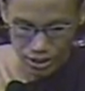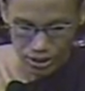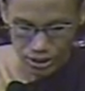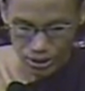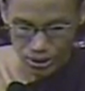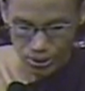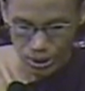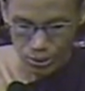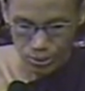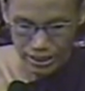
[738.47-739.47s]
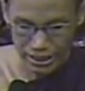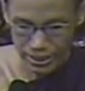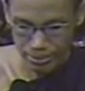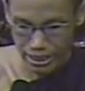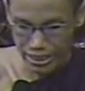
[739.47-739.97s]
So
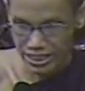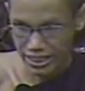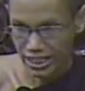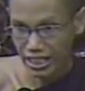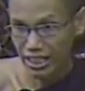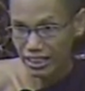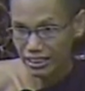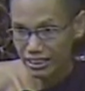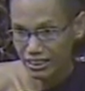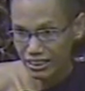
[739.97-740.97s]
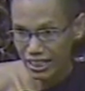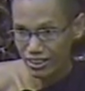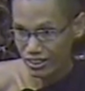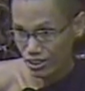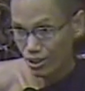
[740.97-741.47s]
virati means uh,
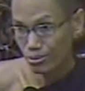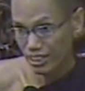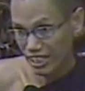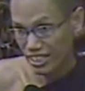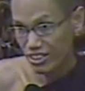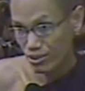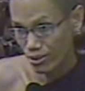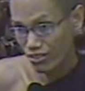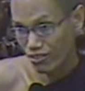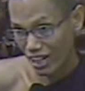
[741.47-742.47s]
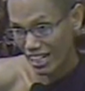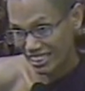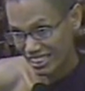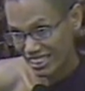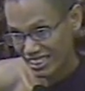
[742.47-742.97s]
there is object to
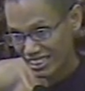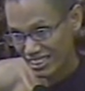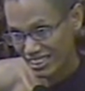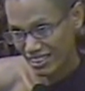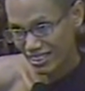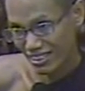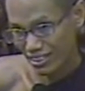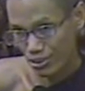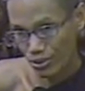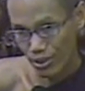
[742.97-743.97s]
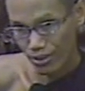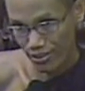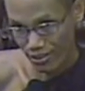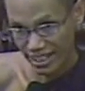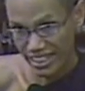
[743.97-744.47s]
avoid, to
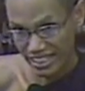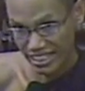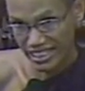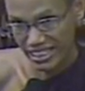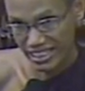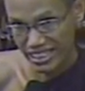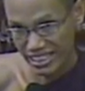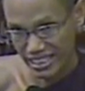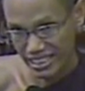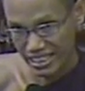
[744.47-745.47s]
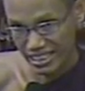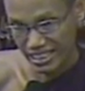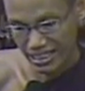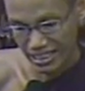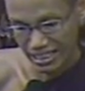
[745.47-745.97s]
refrain
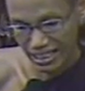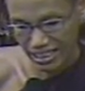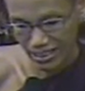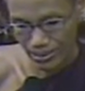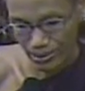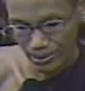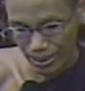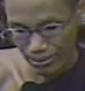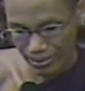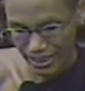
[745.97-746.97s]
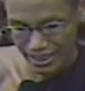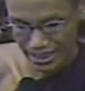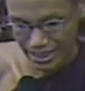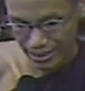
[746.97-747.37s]
uh, do refrain.